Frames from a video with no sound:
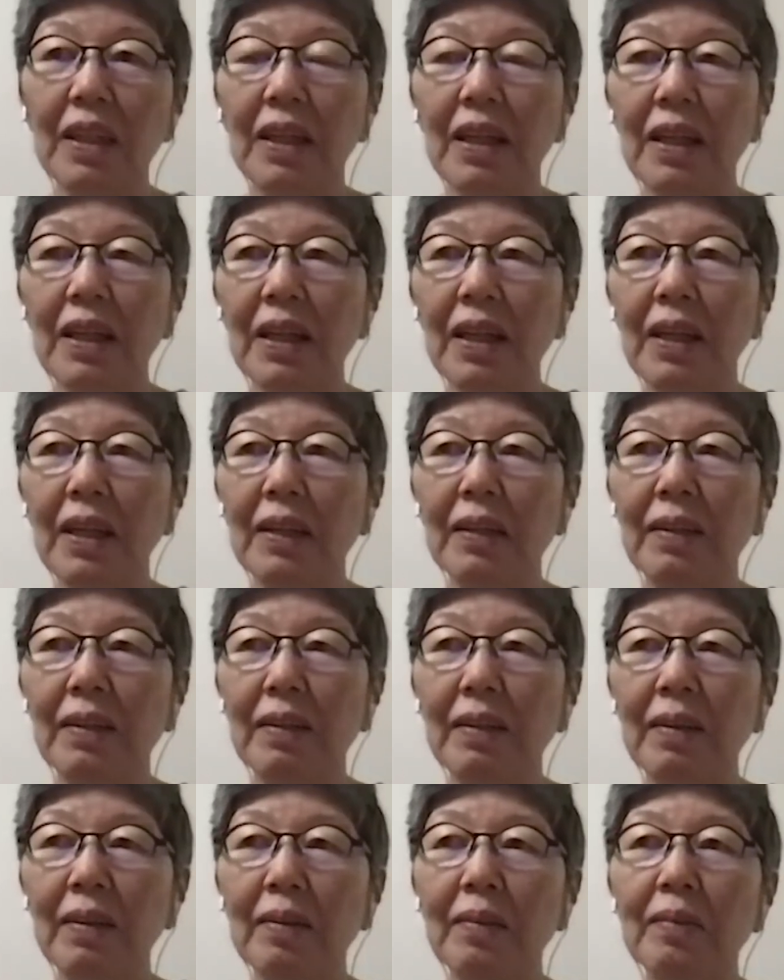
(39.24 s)

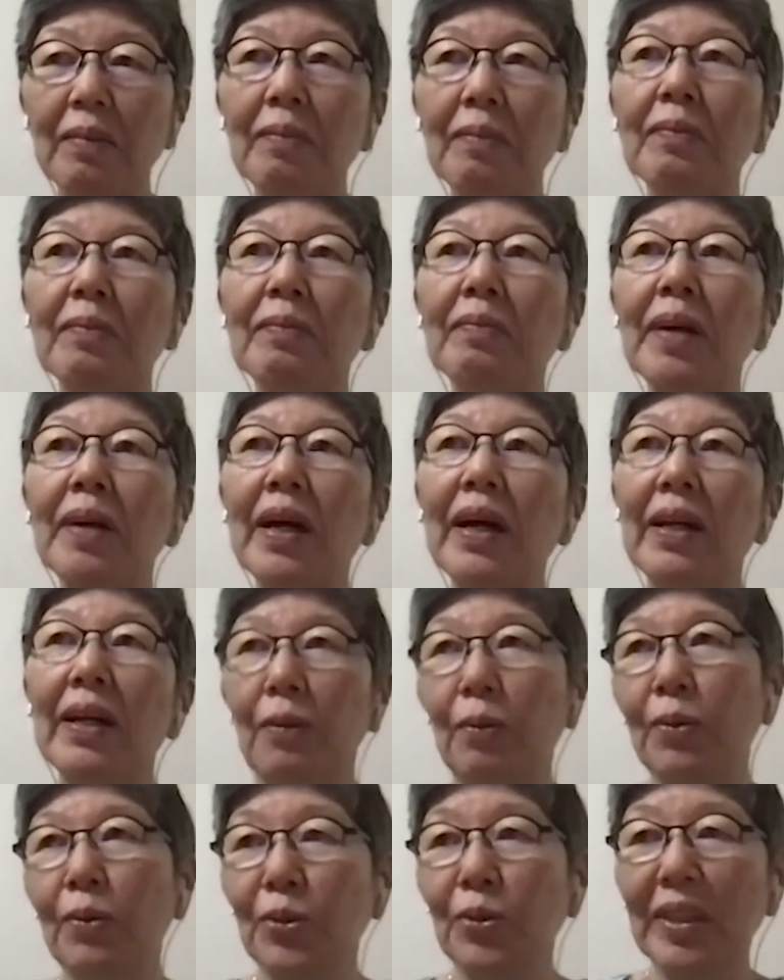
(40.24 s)
And
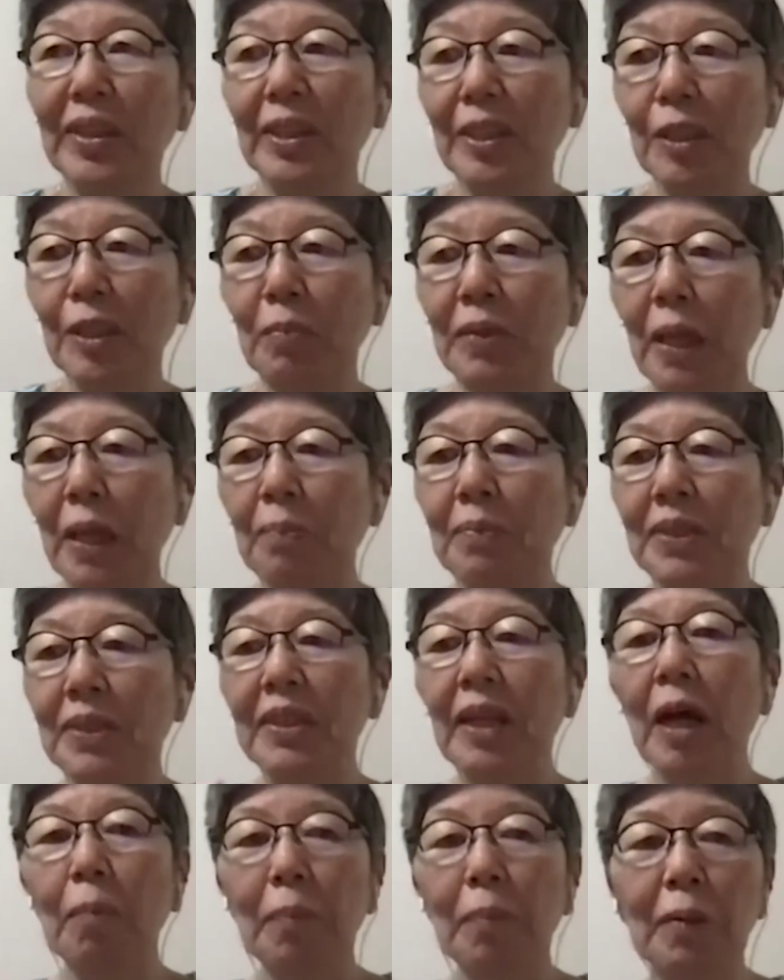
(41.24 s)
also at the same time
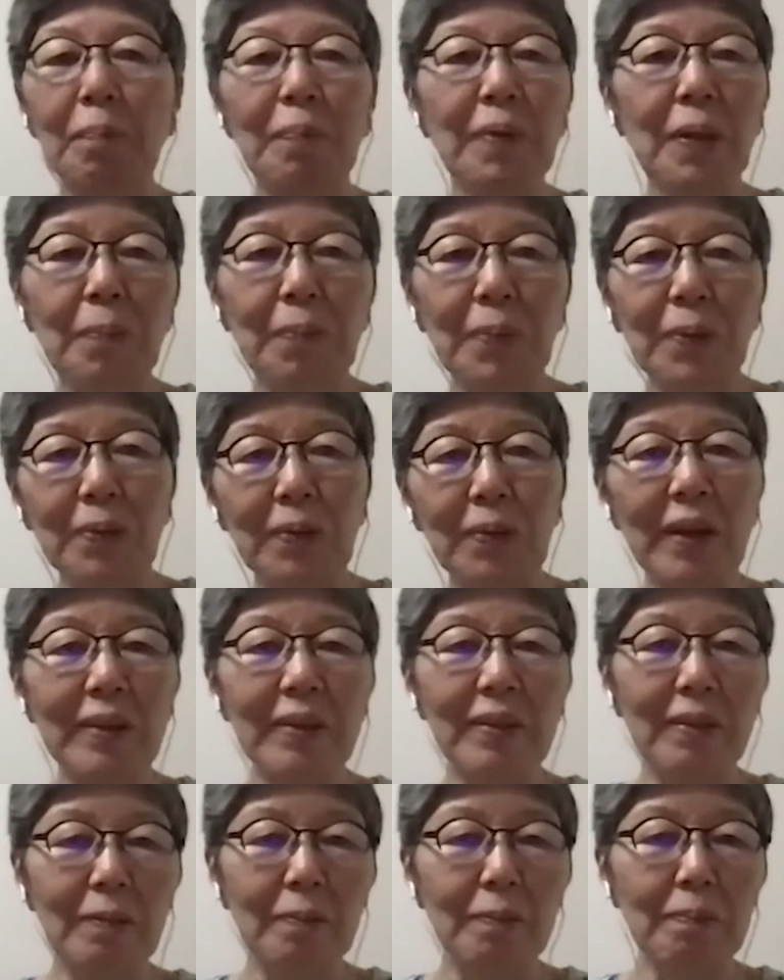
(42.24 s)
serving people
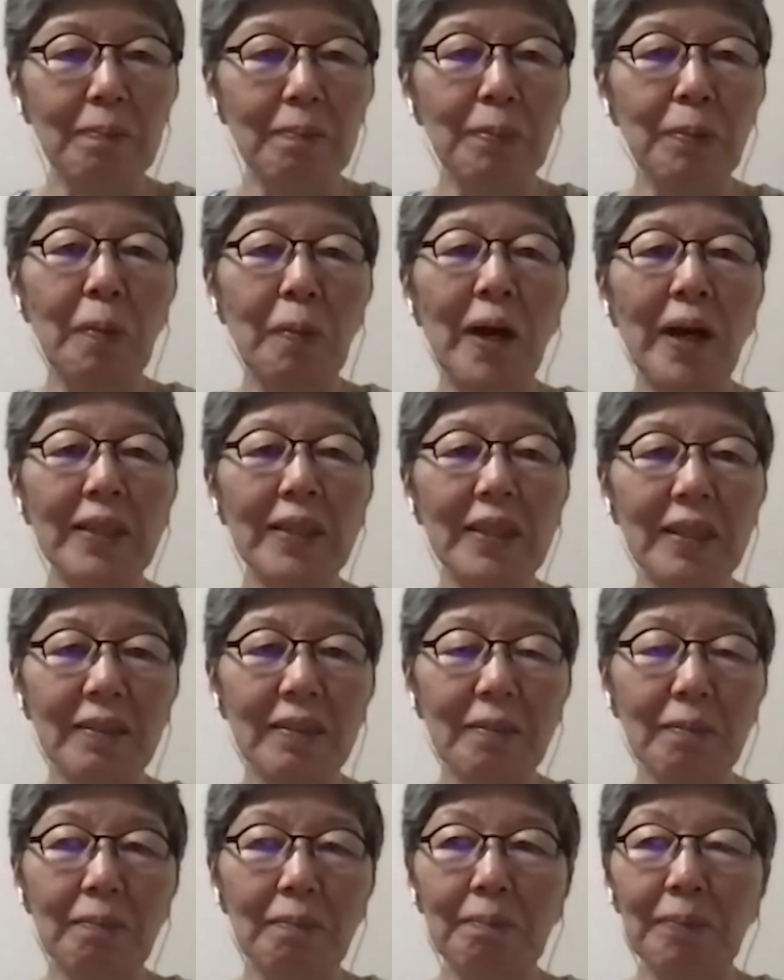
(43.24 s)
and
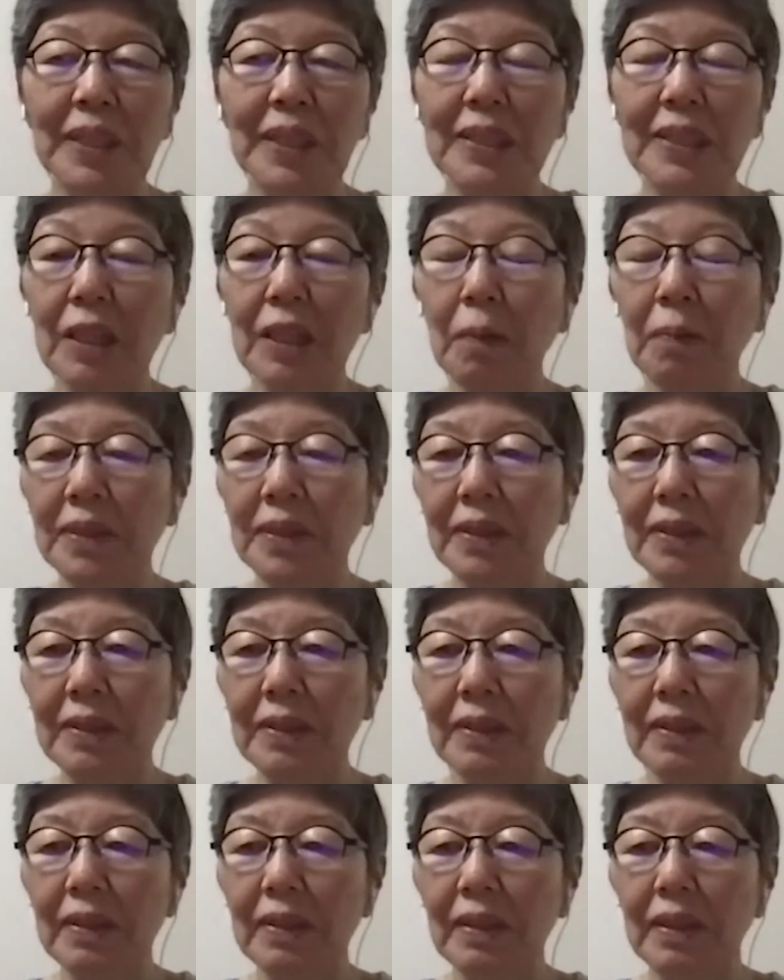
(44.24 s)
providing better services.
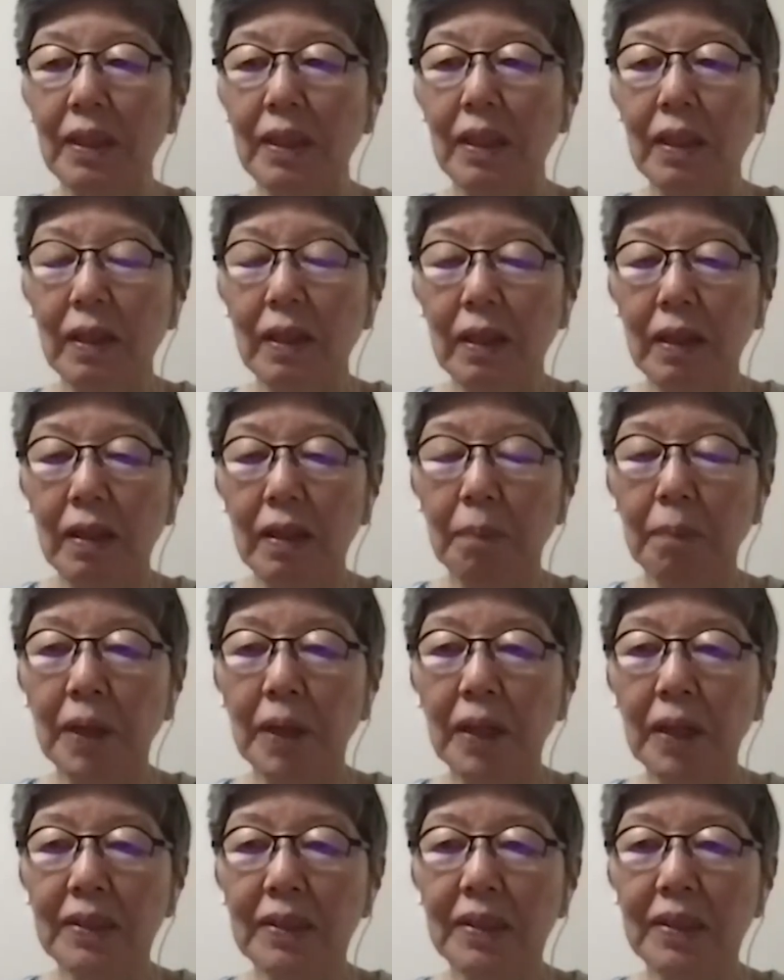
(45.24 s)

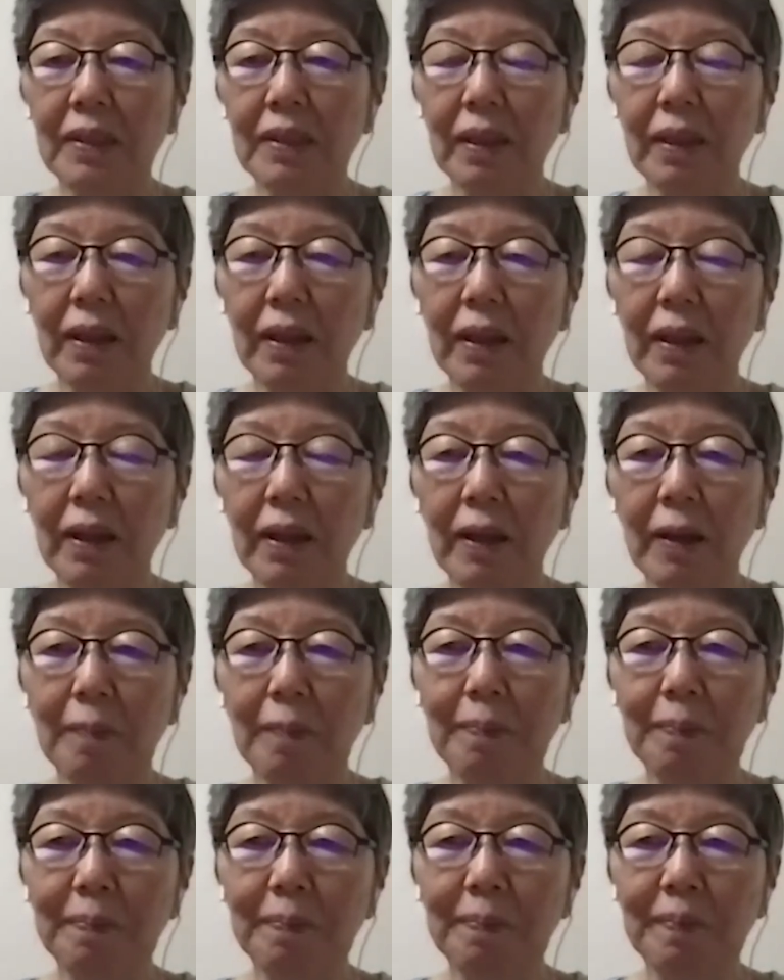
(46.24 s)
But
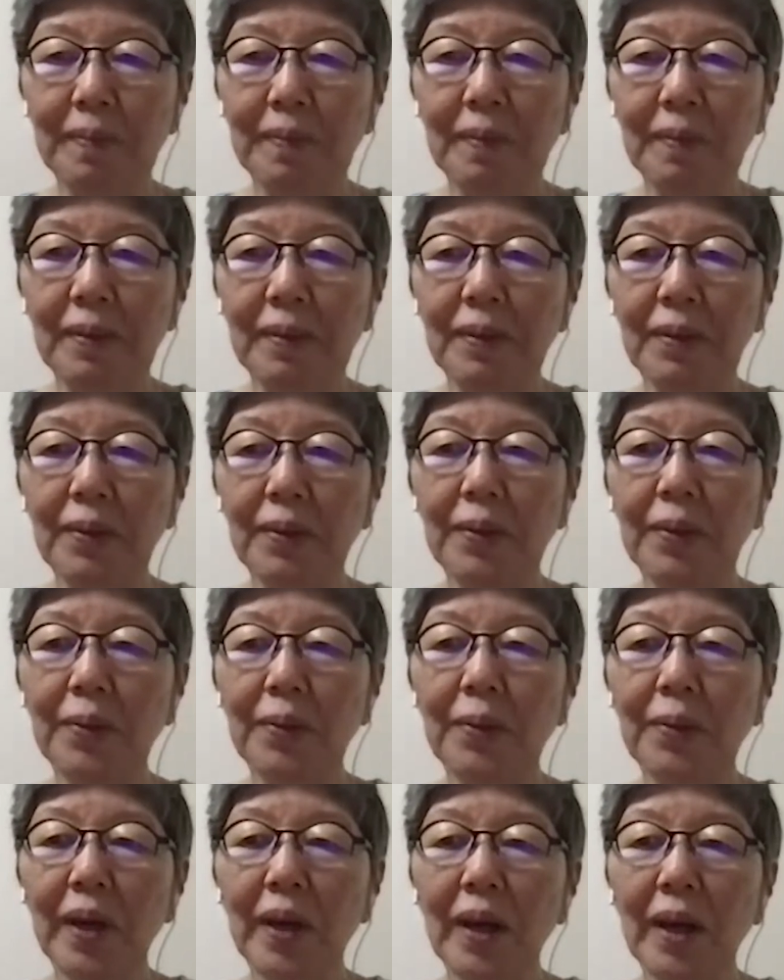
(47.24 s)

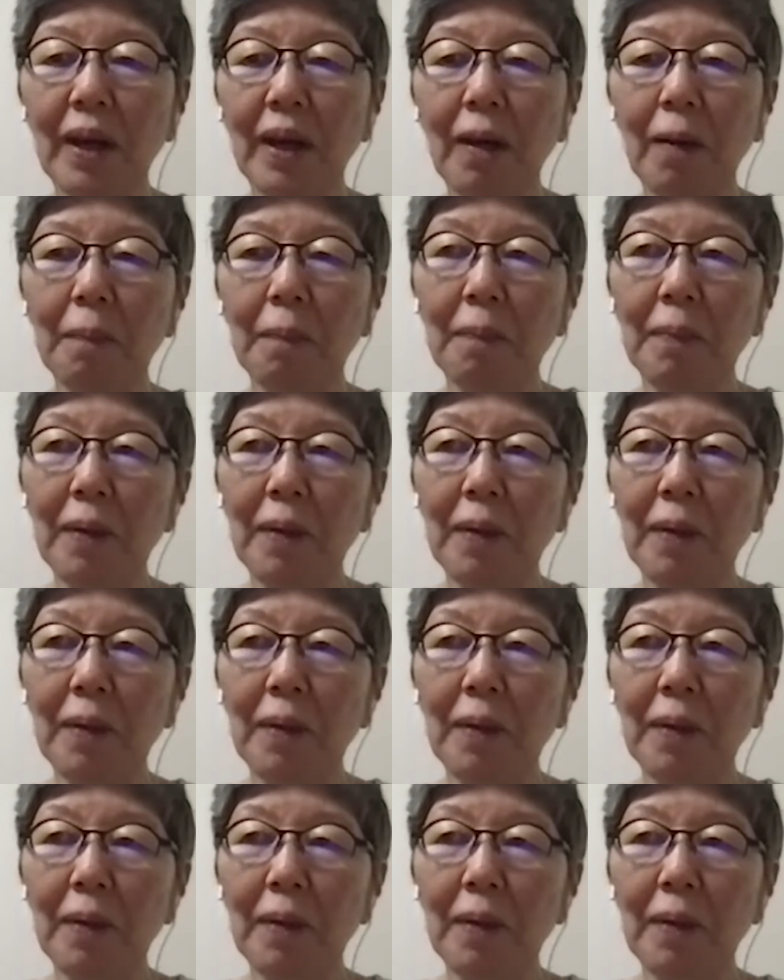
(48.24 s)
you have